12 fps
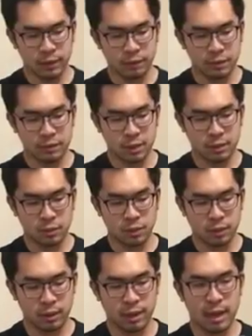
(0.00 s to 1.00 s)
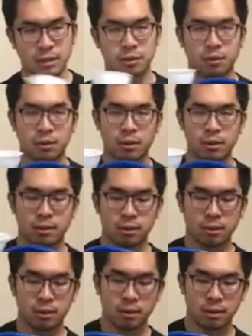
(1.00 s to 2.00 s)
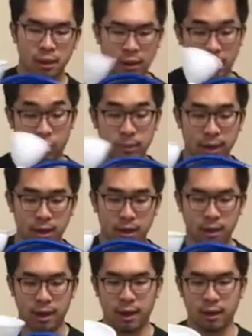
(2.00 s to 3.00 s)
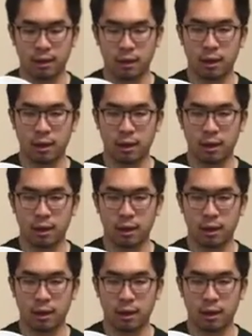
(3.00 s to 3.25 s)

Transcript: differences between the natural horn uh, that we made and